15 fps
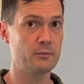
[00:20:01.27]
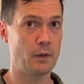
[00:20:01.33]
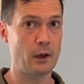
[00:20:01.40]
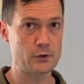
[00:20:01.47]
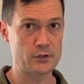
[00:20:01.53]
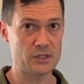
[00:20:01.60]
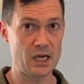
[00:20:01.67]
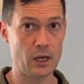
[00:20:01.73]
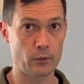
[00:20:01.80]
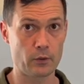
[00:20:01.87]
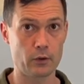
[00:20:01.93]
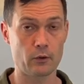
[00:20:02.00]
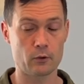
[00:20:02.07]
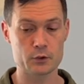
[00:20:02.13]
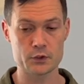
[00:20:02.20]
miles an
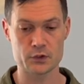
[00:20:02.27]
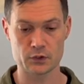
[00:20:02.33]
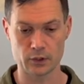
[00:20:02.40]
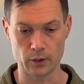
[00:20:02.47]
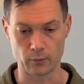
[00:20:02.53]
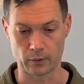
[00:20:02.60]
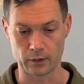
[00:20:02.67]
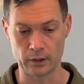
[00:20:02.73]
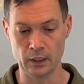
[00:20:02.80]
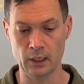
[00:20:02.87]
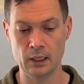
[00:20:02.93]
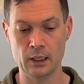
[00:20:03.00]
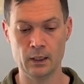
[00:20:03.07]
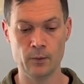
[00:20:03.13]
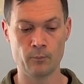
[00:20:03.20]
hour or slower.
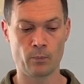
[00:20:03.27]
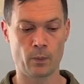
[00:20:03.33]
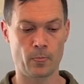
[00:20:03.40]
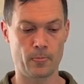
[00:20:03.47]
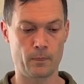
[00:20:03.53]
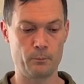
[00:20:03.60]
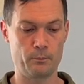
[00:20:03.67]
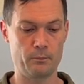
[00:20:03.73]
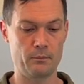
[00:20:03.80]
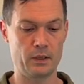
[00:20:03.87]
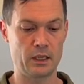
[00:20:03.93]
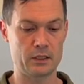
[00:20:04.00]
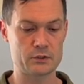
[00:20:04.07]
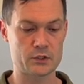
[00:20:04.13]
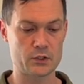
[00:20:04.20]

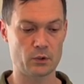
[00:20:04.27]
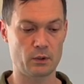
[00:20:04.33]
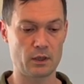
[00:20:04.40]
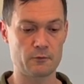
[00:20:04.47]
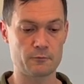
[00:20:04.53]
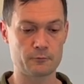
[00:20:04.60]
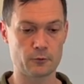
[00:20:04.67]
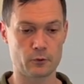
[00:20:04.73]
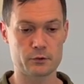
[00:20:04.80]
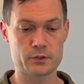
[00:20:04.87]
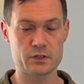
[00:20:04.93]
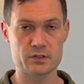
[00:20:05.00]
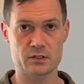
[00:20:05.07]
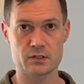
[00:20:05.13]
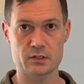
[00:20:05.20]
And so a full
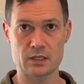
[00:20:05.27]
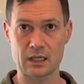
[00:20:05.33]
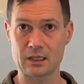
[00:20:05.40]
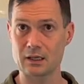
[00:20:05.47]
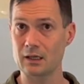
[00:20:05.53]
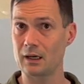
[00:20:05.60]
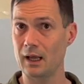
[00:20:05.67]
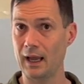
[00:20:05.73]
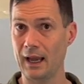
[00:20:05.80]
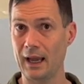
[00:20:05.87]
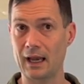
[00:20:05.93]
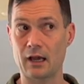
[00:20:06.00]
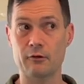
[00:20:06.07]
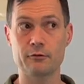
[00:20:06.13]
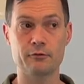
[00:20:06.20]
second and a
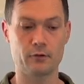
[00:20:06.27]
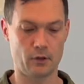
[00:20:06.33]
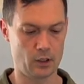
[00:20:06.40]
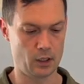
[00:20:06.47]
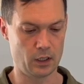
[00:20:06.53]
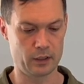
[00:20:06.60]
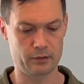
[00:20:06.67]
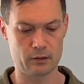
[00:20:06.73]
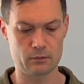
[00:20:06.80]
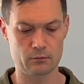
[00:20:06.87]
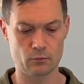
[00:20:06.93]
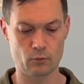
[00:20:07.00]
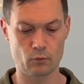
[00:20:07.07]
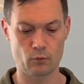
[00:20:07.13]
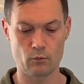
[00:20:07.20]
half on
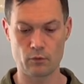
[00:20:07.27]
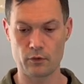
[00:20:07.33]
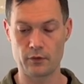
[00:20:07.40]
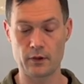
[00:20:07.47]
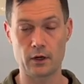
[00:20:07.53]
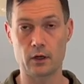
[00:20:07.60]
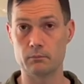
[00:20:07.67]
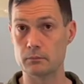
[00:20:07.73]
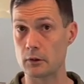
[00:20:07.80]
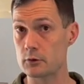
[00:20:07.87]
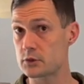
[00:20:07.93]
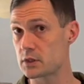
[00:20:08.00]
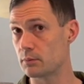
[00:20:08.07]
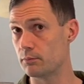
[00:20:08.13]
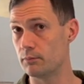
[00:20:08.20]
their
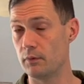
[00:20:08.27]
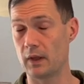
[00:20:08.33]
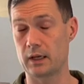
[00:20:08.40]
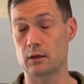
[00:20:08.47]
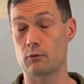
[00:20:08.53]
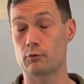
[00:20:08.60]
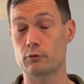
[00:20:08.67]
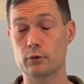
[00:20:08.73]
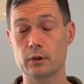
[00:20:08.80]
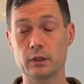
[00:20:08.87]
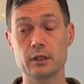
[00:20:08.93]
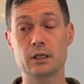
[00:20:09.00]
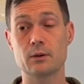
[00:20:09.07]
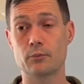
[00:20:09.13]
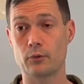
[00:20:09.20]
most like
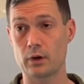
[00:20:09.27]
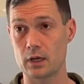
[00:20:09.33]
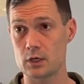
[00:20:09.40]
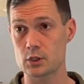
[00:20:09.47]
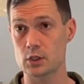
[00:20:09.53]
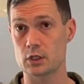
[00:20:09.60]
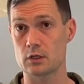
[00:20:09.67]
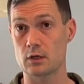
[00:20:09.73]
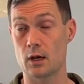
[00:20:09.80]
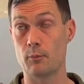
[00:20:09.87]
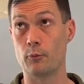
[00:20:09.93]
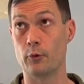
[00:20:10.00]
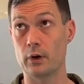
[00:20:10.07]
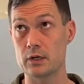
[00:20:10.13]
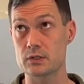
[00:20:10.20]
really
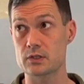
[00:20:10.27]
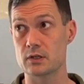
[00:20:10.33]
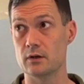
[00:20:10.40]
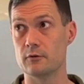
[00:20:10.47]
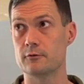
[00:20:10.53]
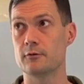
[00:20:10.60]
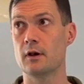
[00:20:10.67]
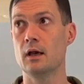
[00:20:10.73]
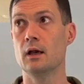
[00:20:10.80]
abrasive